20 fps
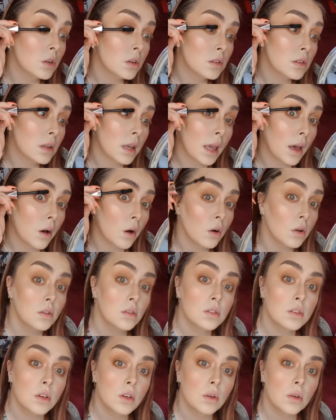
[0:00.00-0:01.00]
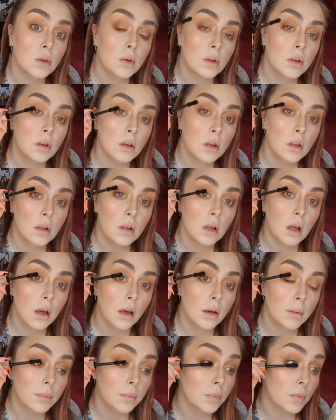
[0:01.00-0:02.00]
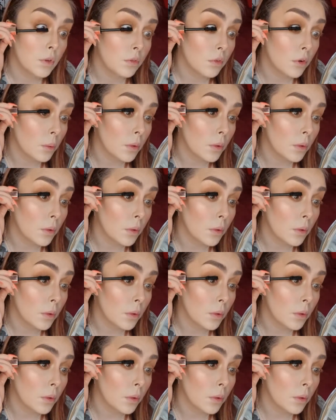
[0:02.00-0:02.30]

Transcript: just to get onto the